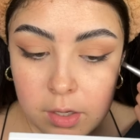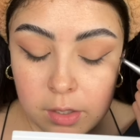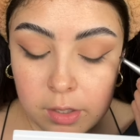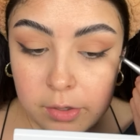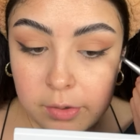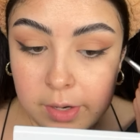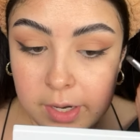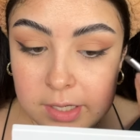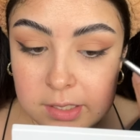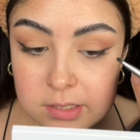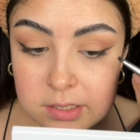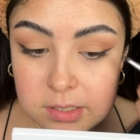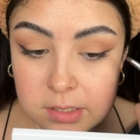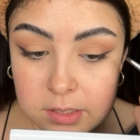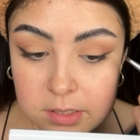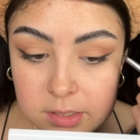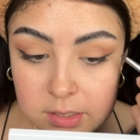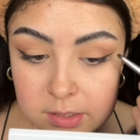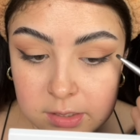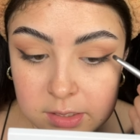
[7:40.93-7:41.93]
You guys,
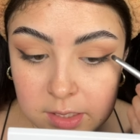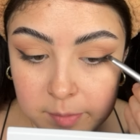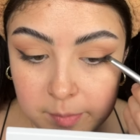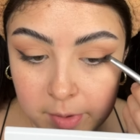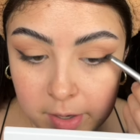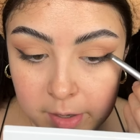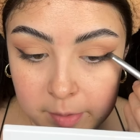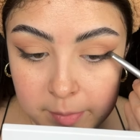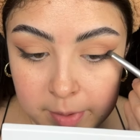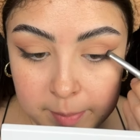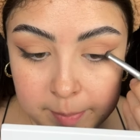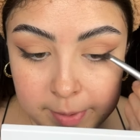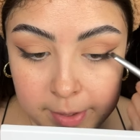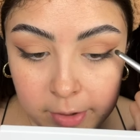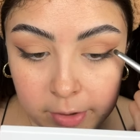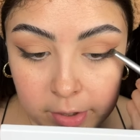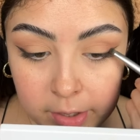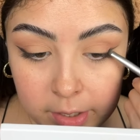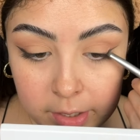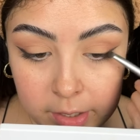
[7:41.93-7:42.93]
since I'm on my
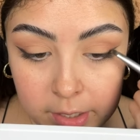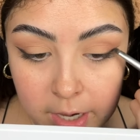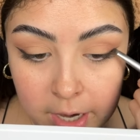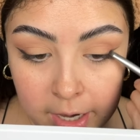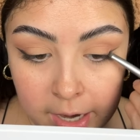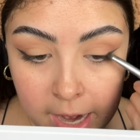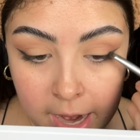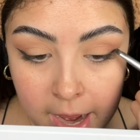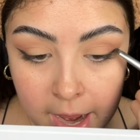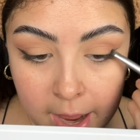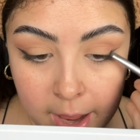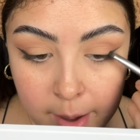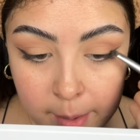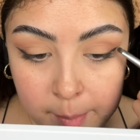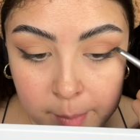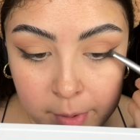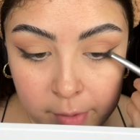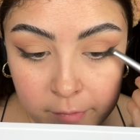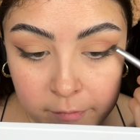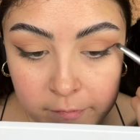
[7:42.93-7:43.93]
period, I
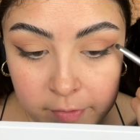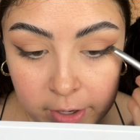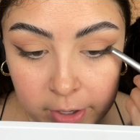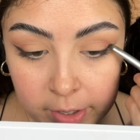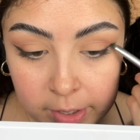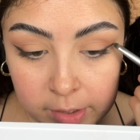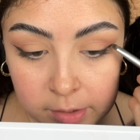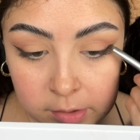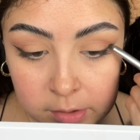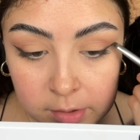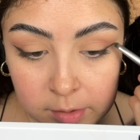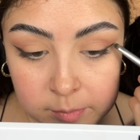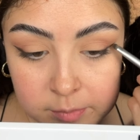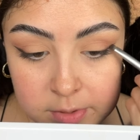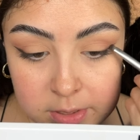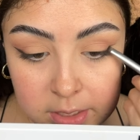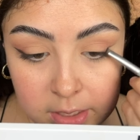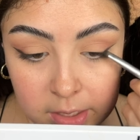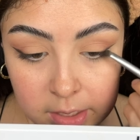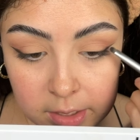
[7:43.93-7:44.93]
am very
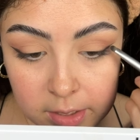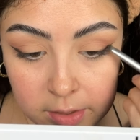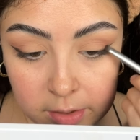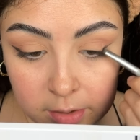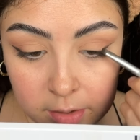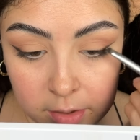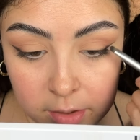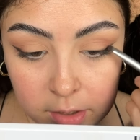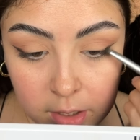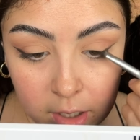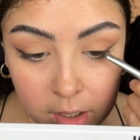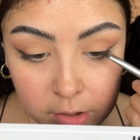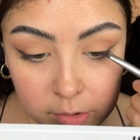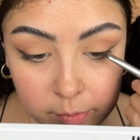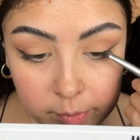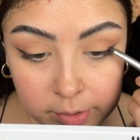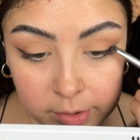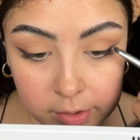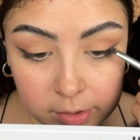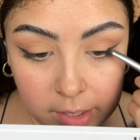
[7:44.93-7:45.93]
clumsy. Not
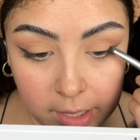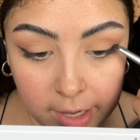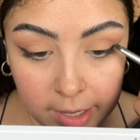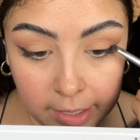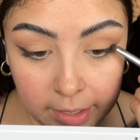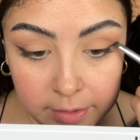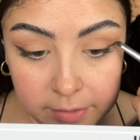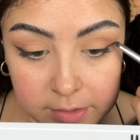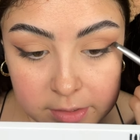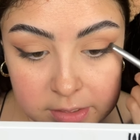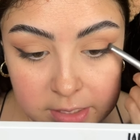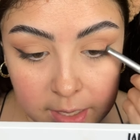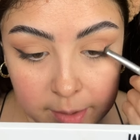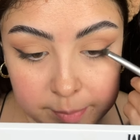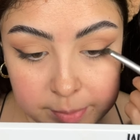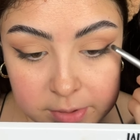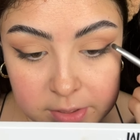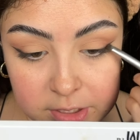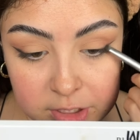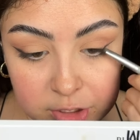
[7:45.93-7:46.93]
going to lie, this
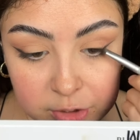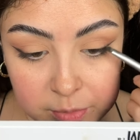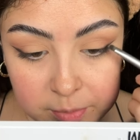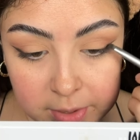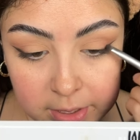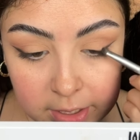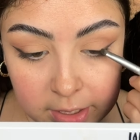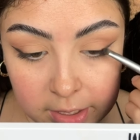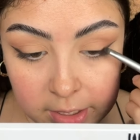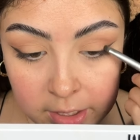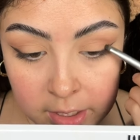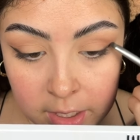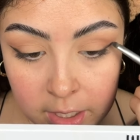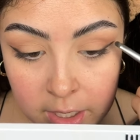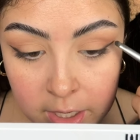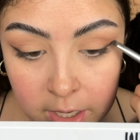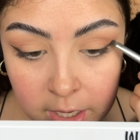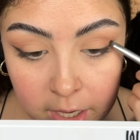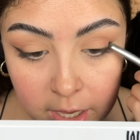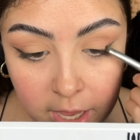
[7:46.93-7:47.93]
happens to me
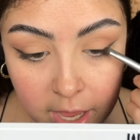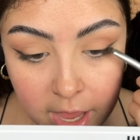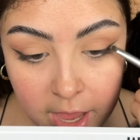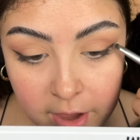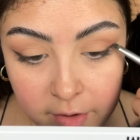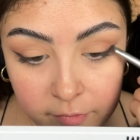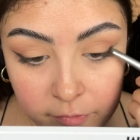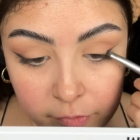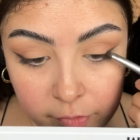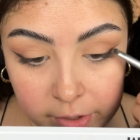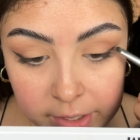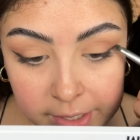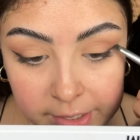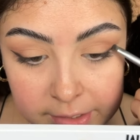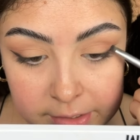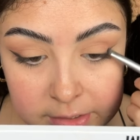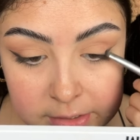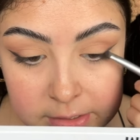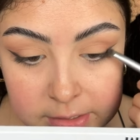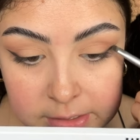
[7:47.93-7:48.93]

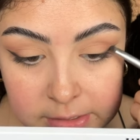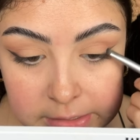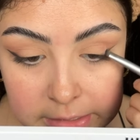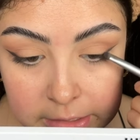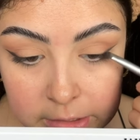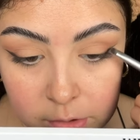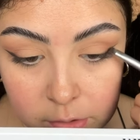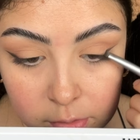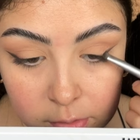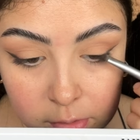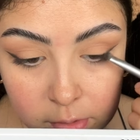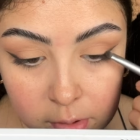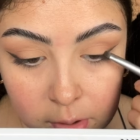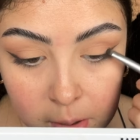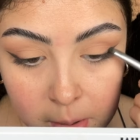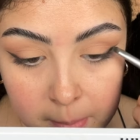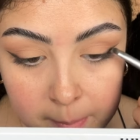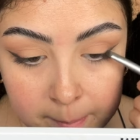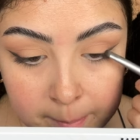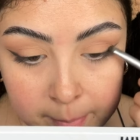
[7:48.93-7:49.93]
every
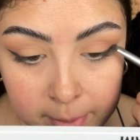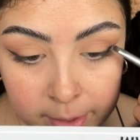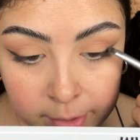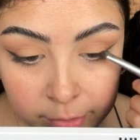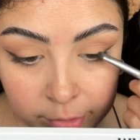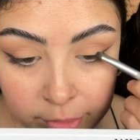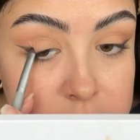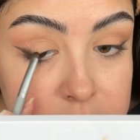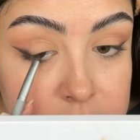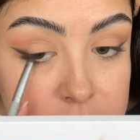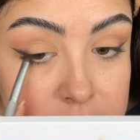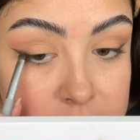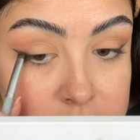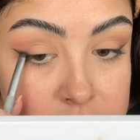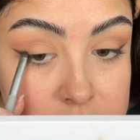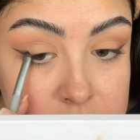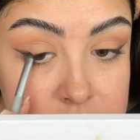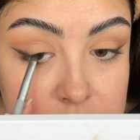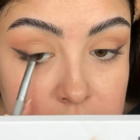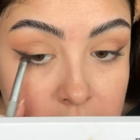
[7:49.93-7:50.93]
single month.
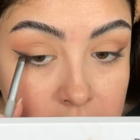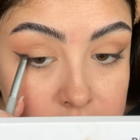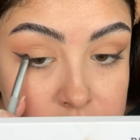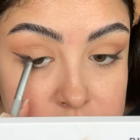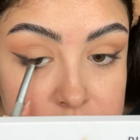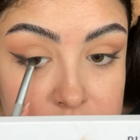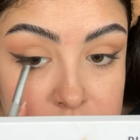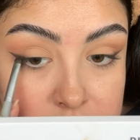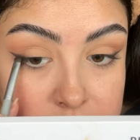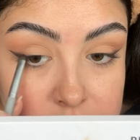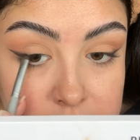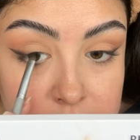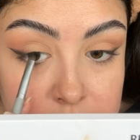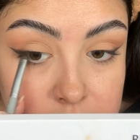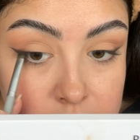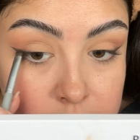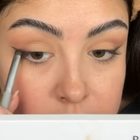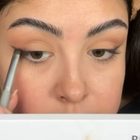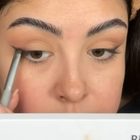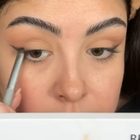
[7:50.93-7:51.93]
It's actually
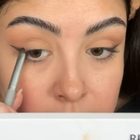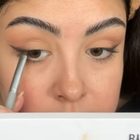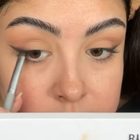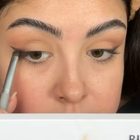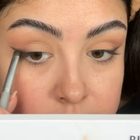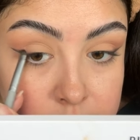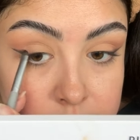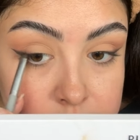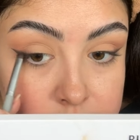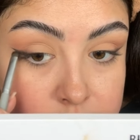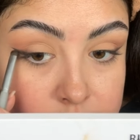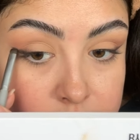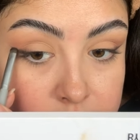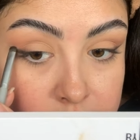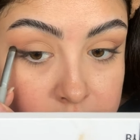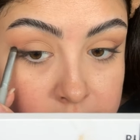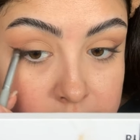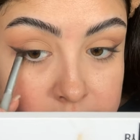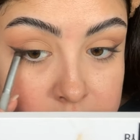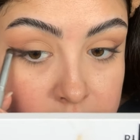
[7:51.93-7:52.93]
a problem,
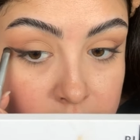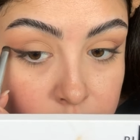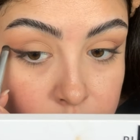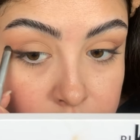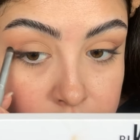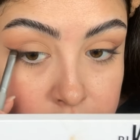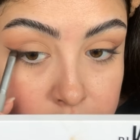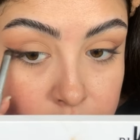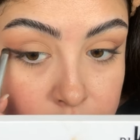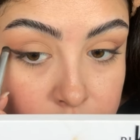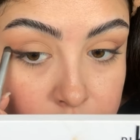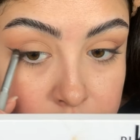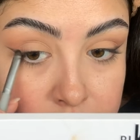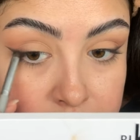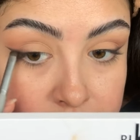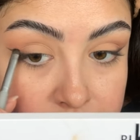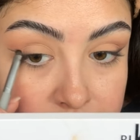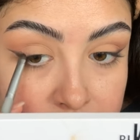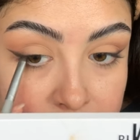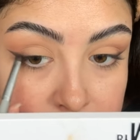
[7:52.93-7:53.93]
and I want to know
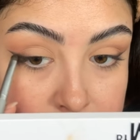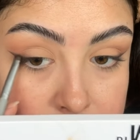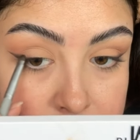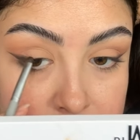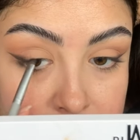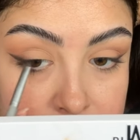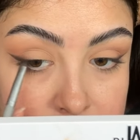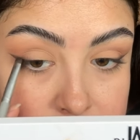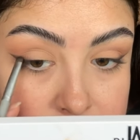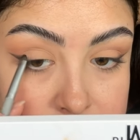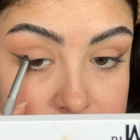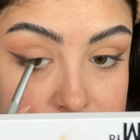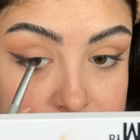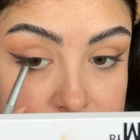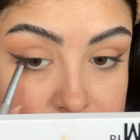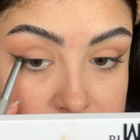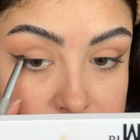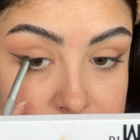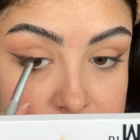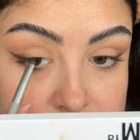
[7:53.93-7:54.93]
if anybody else
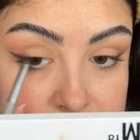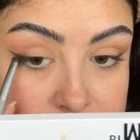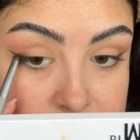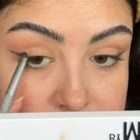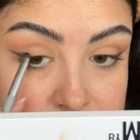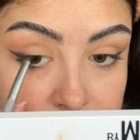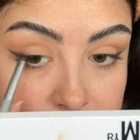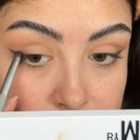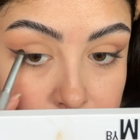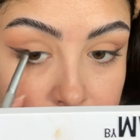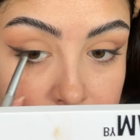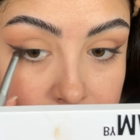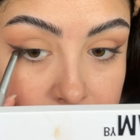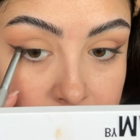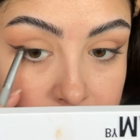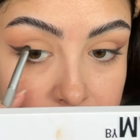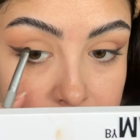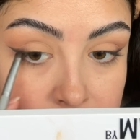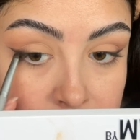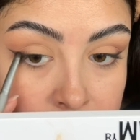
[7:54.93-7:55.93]
is the same
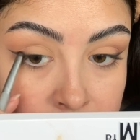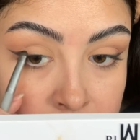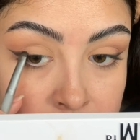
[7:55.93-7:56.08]
way,